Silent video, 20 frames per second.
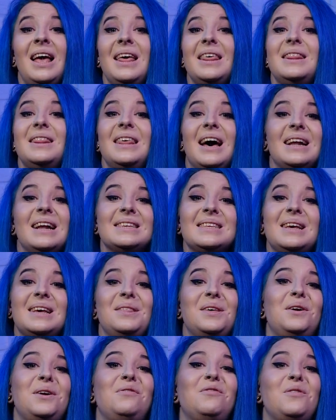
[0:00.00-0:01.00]
That's it
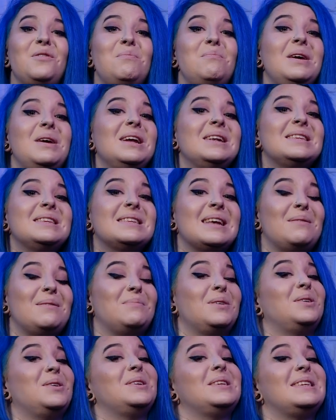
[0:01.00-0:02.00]
though from me and Sam
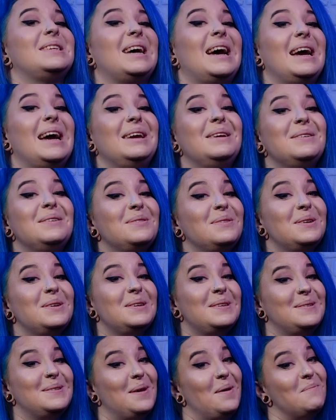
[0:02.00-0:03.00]
though today.
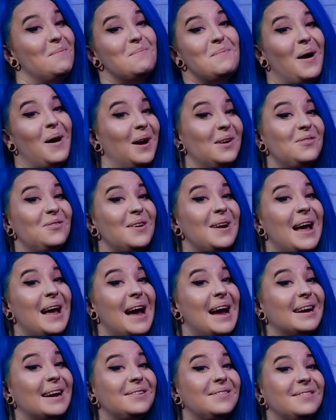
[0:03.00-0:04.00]
So bye for
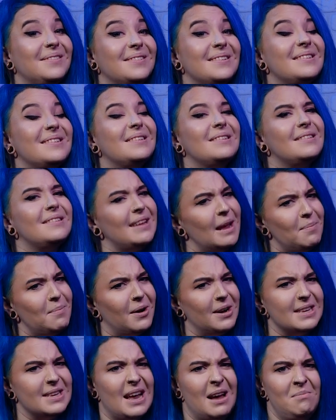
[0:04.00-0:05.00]
now. Say
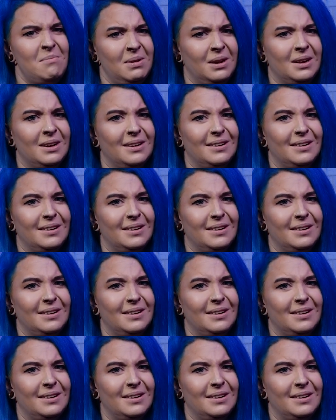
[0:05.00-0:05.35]
bye, Sam.